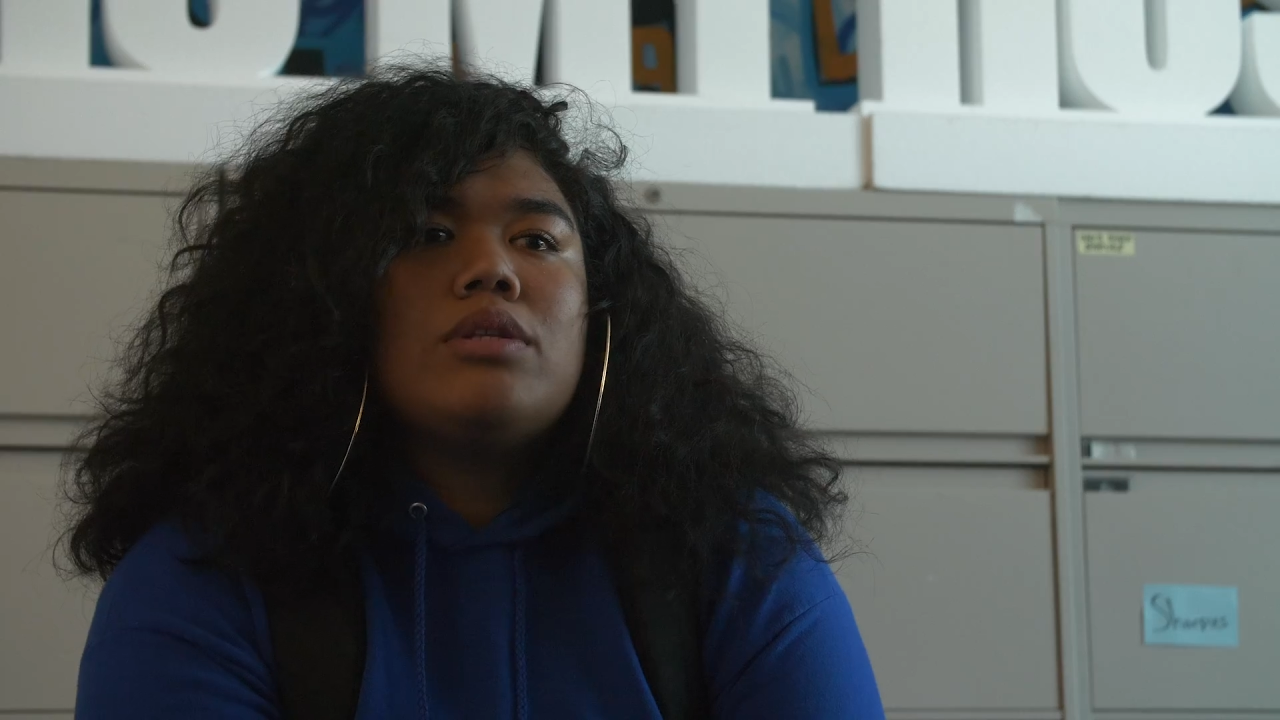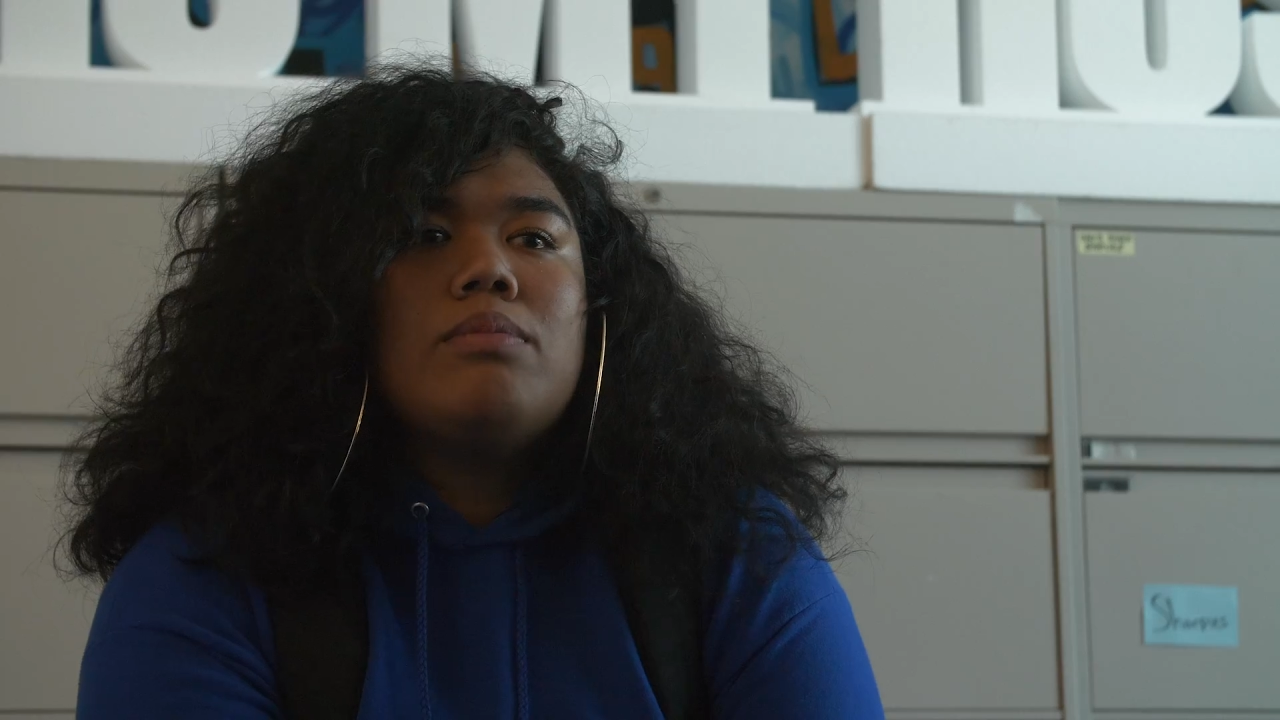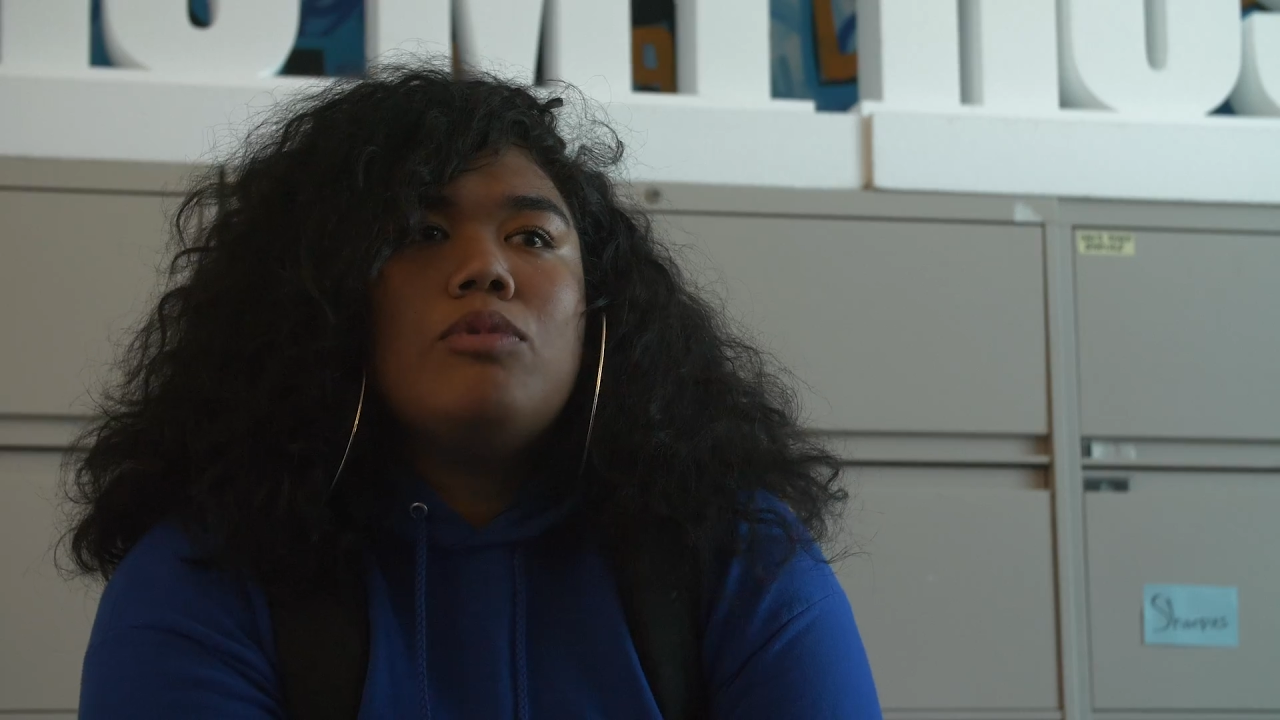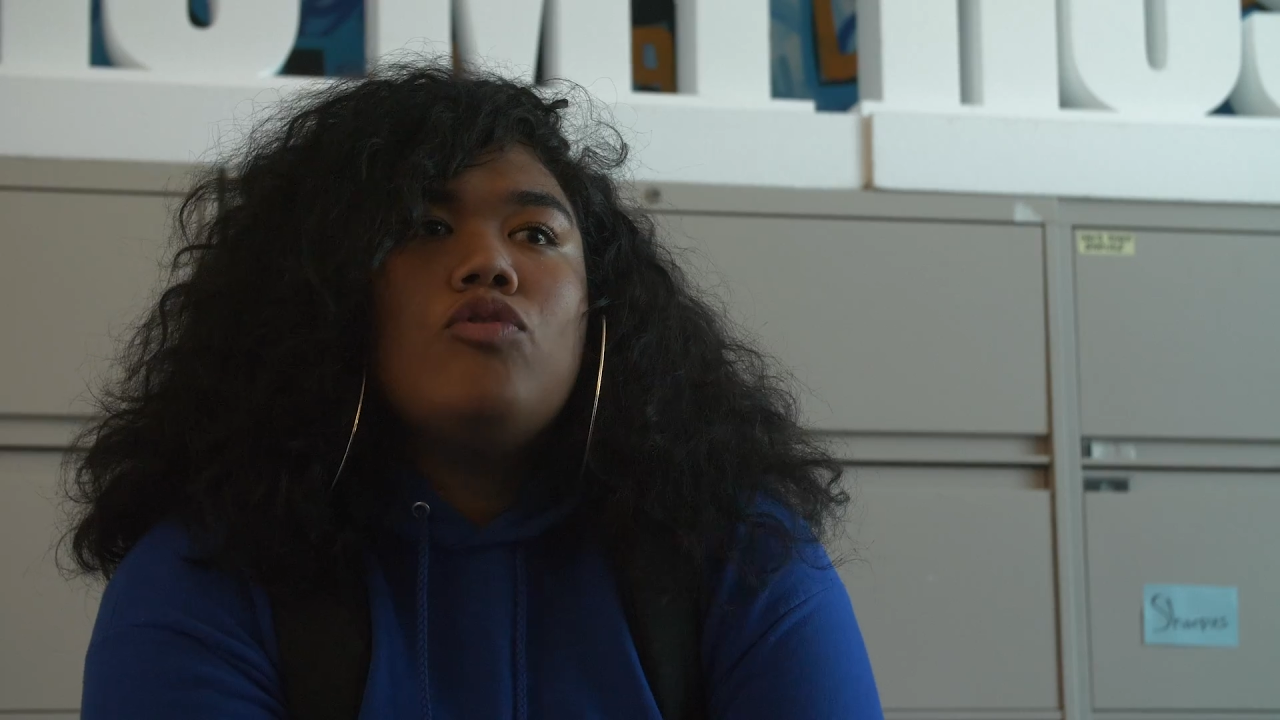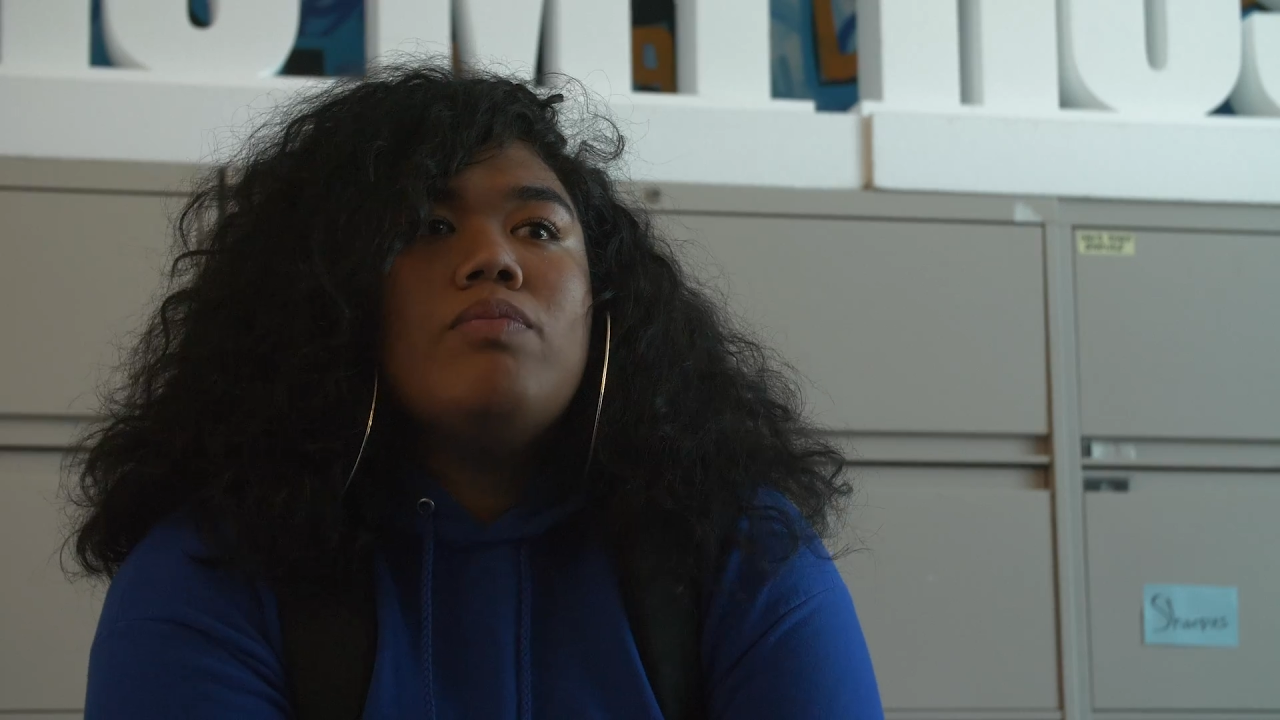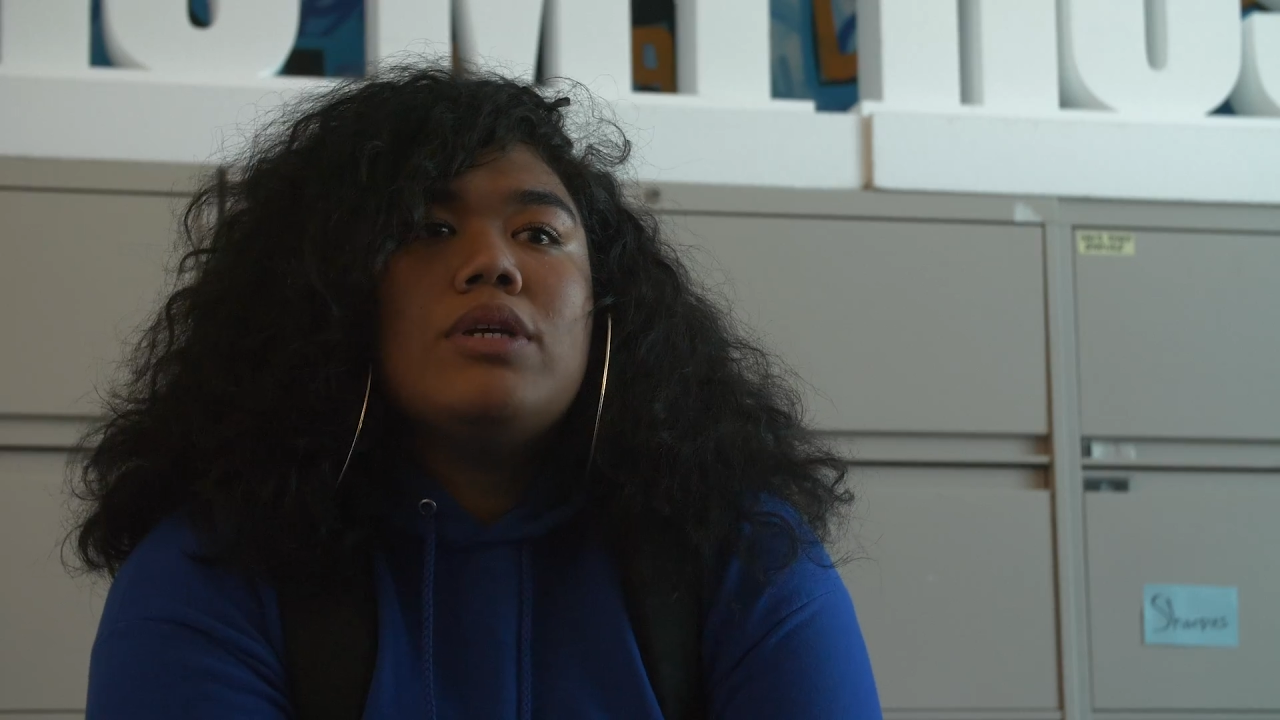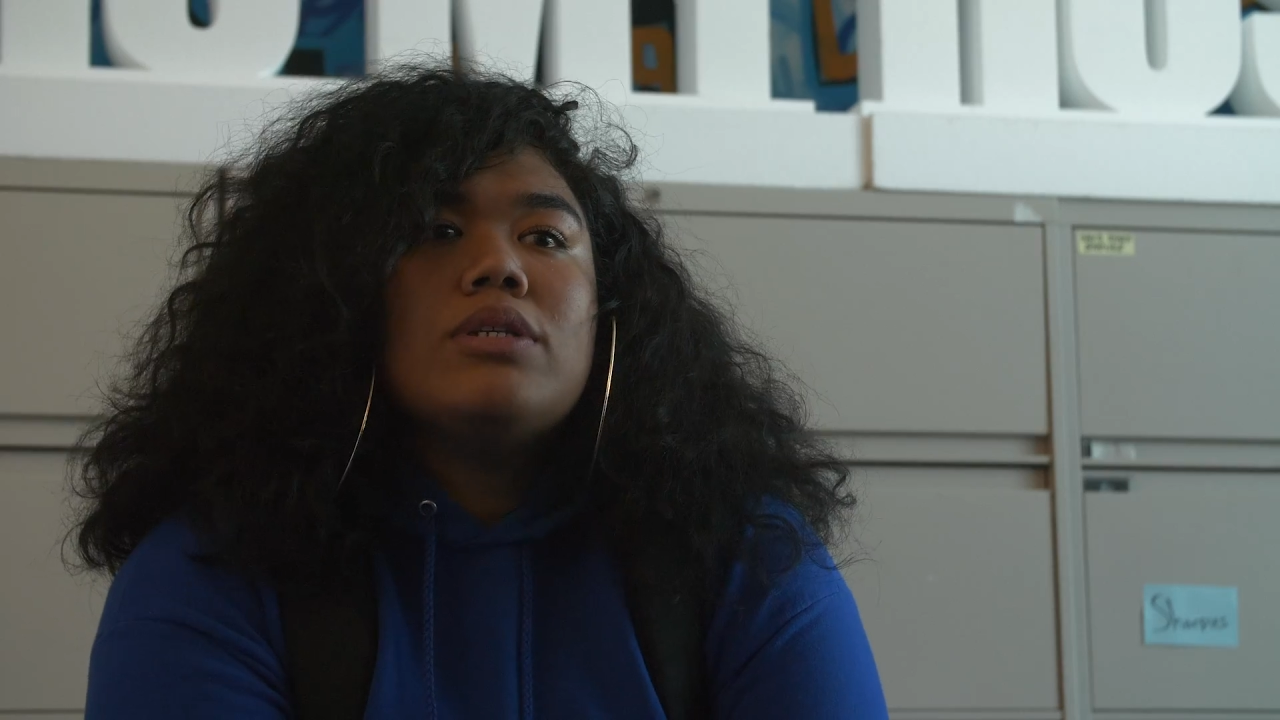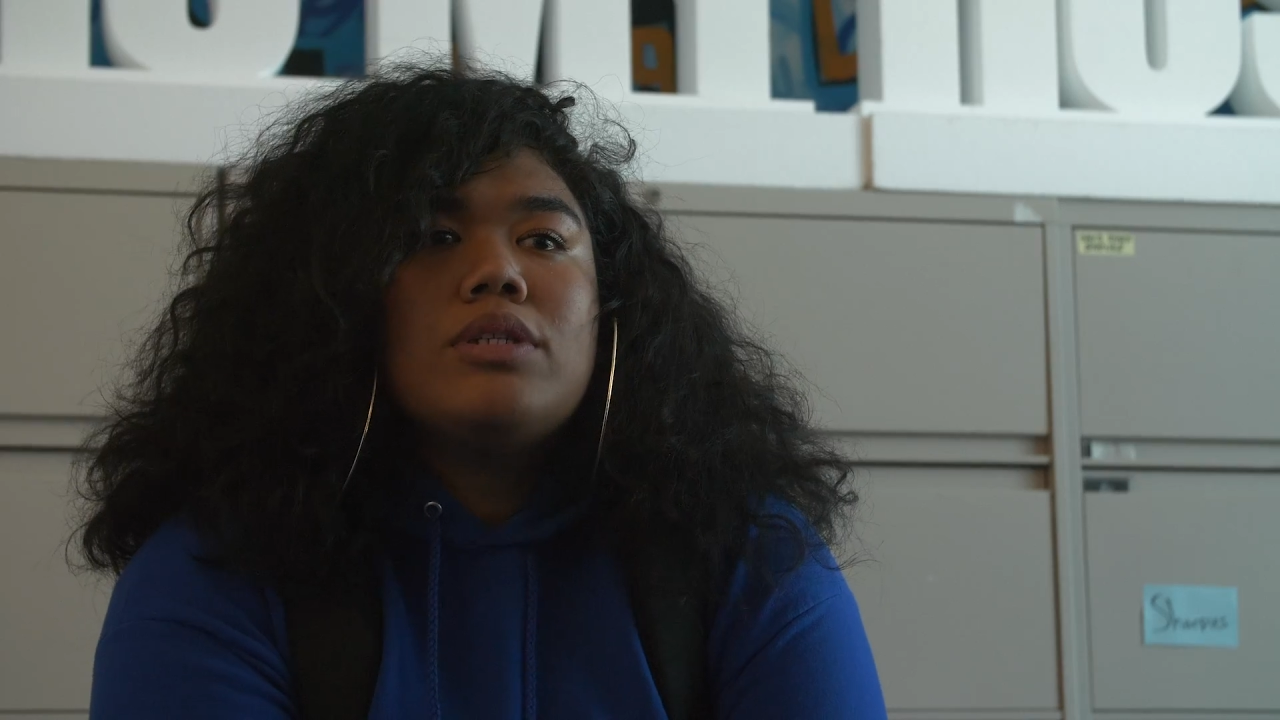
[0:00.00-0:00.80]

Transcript: the movement